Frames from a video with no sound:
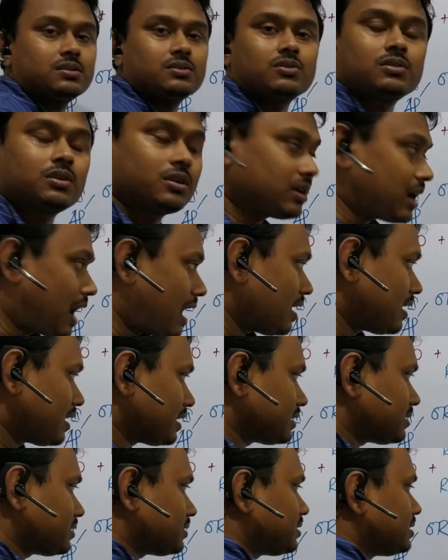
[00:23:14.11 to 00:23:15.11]
Okay,
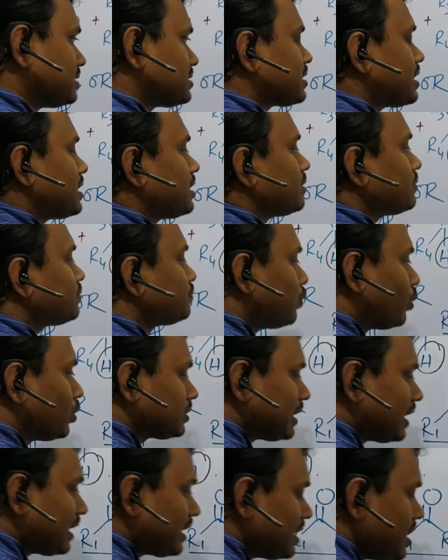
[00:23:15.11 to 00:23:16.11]
under this,
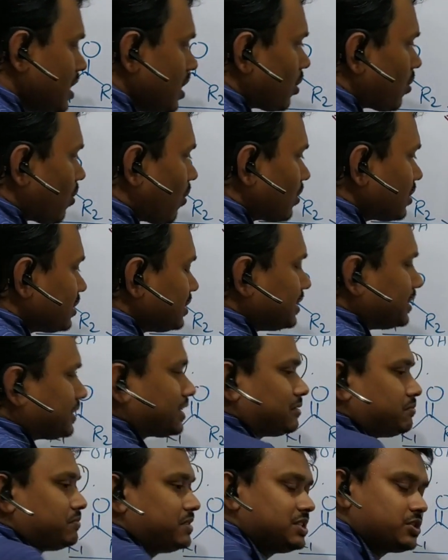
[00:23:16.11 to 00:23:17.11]
both are
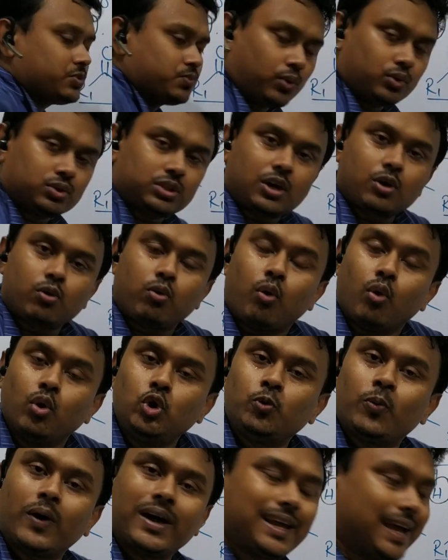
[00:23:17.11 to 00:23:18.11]
coordinated, means both are
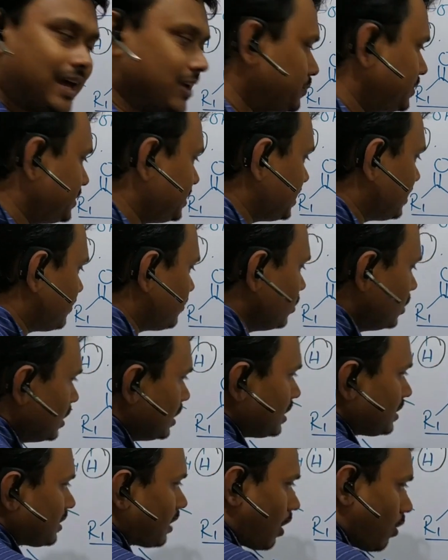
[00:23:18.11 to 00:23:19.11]
held by aluminium.
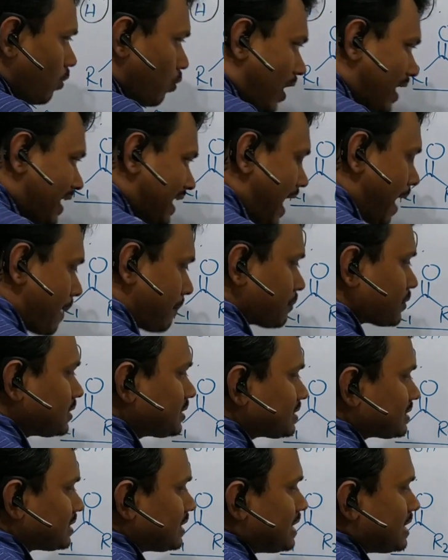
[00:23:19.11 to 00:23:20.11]
Now what
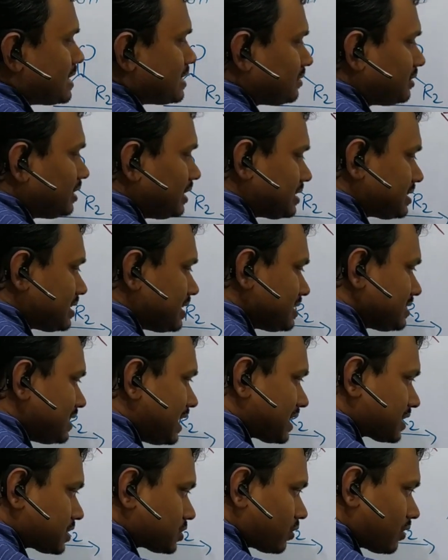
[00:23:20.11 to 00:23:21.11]
happens? This is
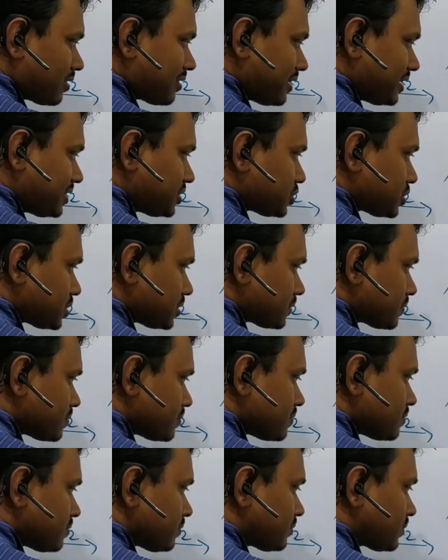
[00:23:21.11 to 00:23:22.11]
electron rich,
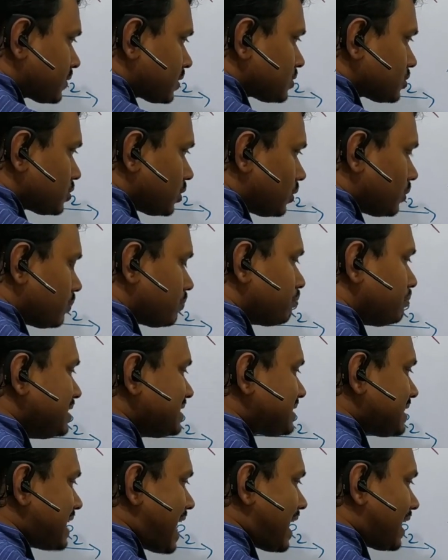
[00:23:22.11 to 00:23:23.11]
so
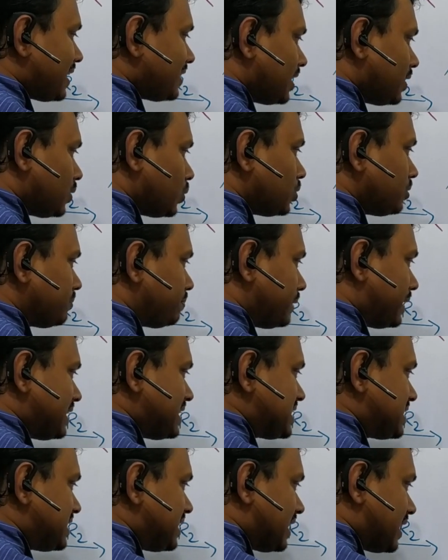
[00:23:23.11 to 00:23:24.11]
means another lone pair
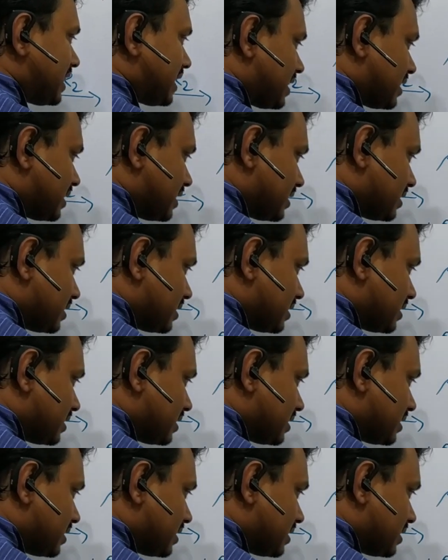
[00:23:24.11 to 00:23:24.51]
is there.